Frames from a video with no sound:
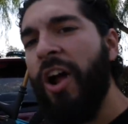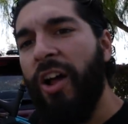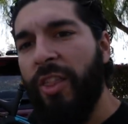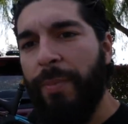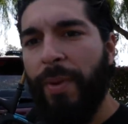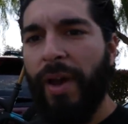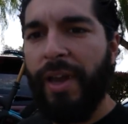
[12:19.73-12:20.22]

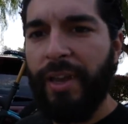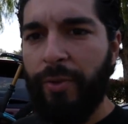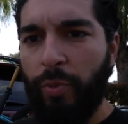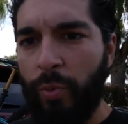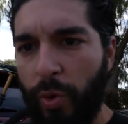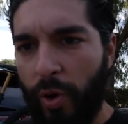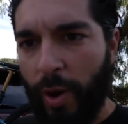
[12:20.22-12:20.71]
on the bike
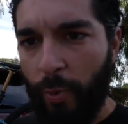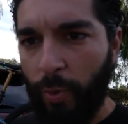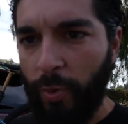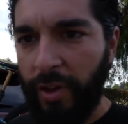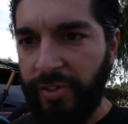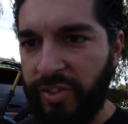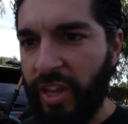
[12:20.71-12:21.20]
when we were at
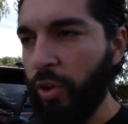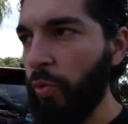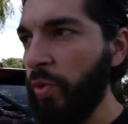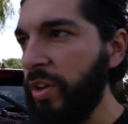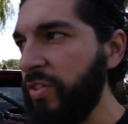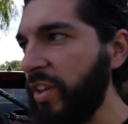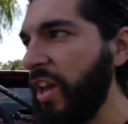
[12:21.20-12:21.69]
Worldwide
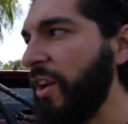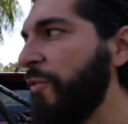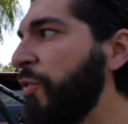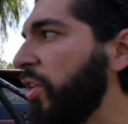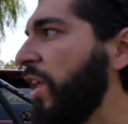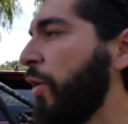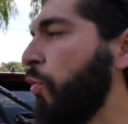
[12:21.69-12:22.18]
Cyclery to kind of
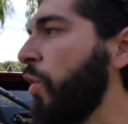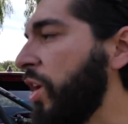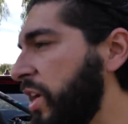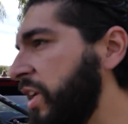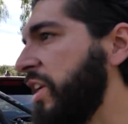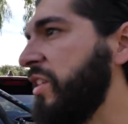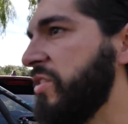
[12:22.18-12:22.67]
feel like where
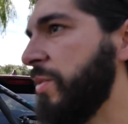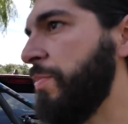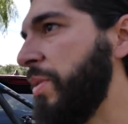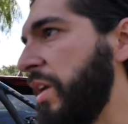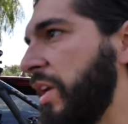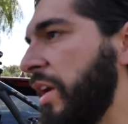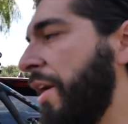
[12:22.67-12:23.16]
he needs to
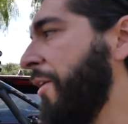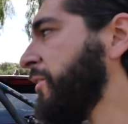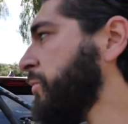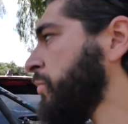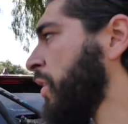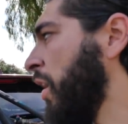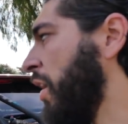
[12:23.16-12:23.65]
be.
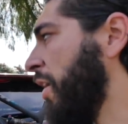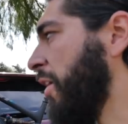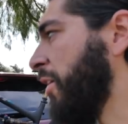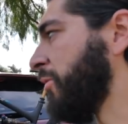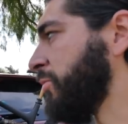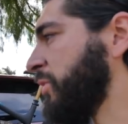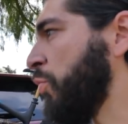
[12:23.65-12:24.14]

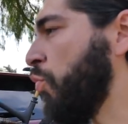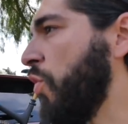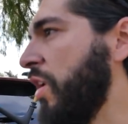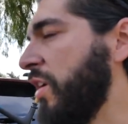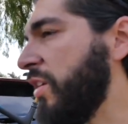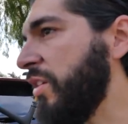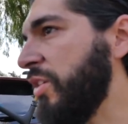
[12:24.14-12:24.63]
And
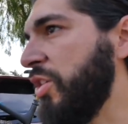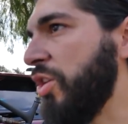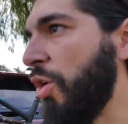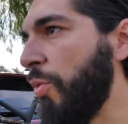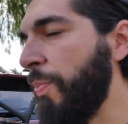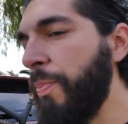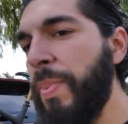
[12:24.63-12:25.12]
what, you
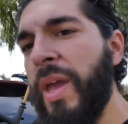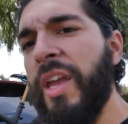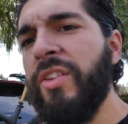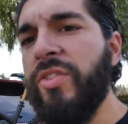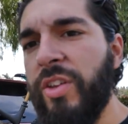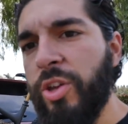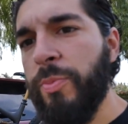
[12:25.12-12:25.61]
know,
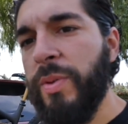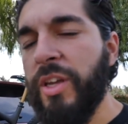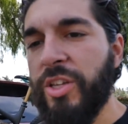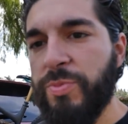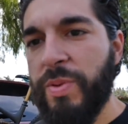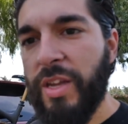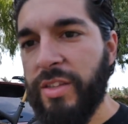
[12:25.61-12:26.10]
pains he could be
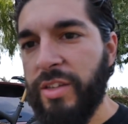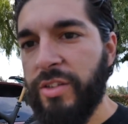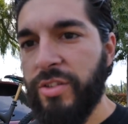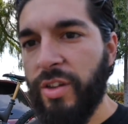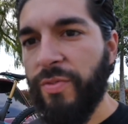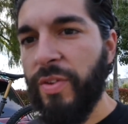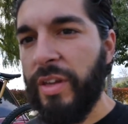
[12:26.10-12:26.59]
expecting and
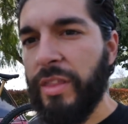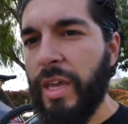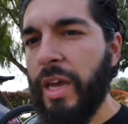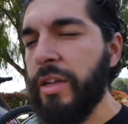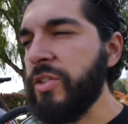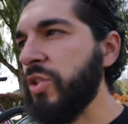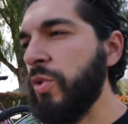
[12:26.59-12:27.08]
stuff like
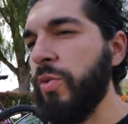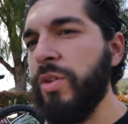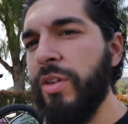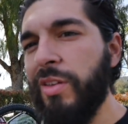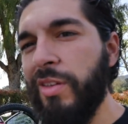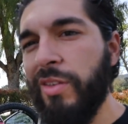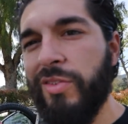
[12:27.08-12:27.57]
that. So
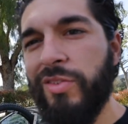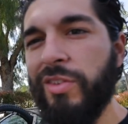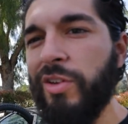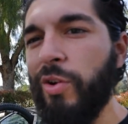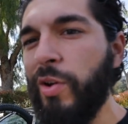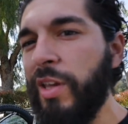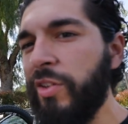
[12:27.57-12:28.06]
he is,
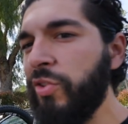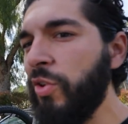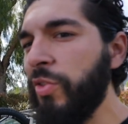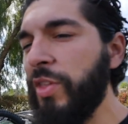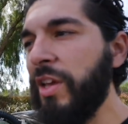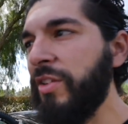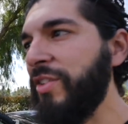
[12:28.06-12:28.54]
you know, his
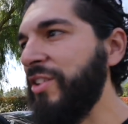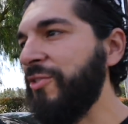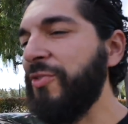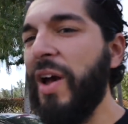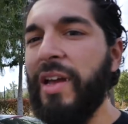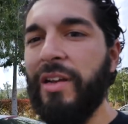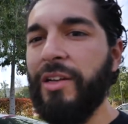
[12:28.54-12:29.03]
whole thing is he's
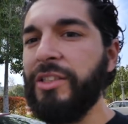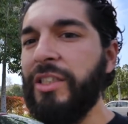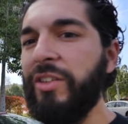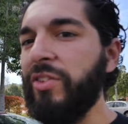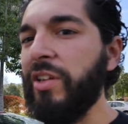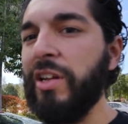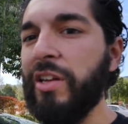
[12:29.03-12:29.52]
fighting and
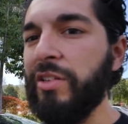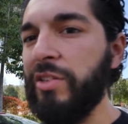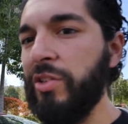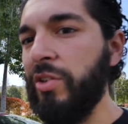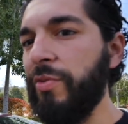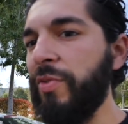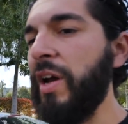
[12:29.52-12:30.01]
he's going to
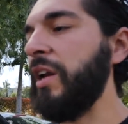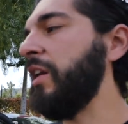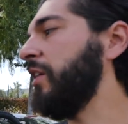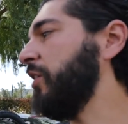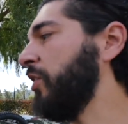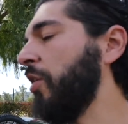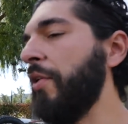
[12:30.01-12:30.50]
continue to fight
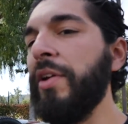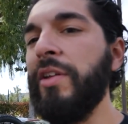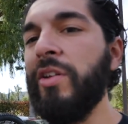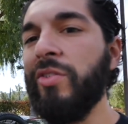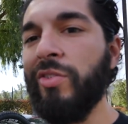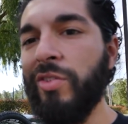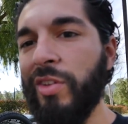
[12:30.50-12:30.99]
it. You know, he
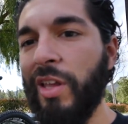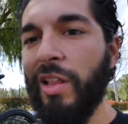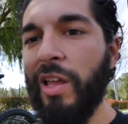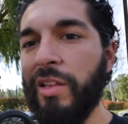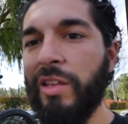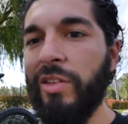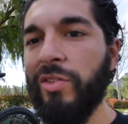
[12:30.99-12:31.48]
doesn't say a
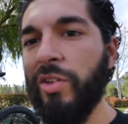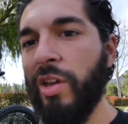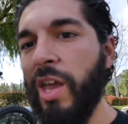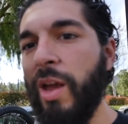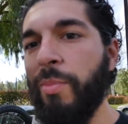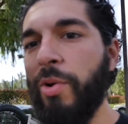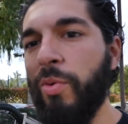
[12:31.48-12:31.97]
lot of things on
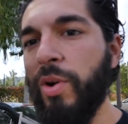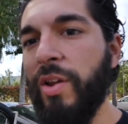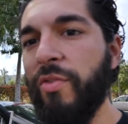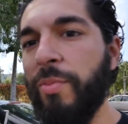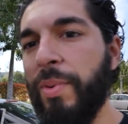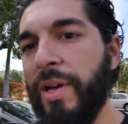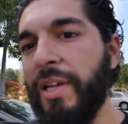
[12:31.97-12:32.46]
camera or
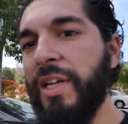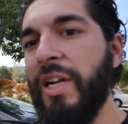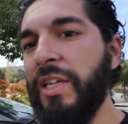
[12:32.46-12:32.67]
whatever, but